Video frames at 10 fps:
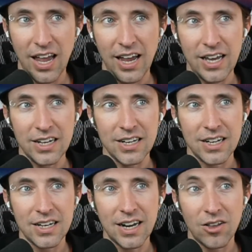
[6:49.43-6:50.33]
And
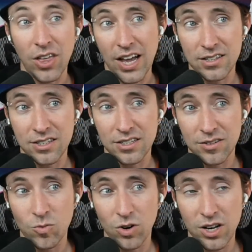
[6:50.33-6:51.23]
now that's
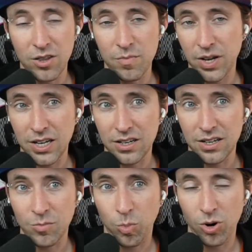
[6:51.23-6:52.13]
one of the
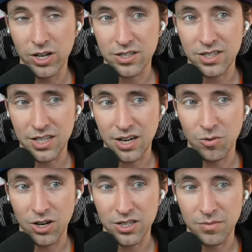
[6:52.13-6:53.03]
main points that I
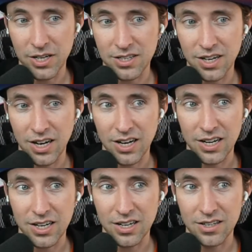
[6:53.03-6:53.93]
wanted to make today,
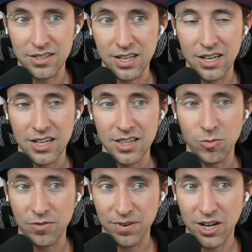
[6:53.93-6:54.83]
is that
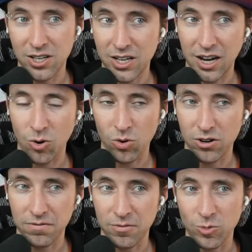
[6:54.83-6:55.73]
we finally got
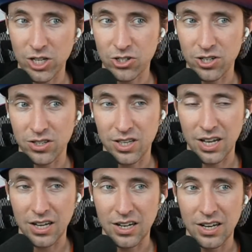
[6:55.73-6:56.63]
word from Richard that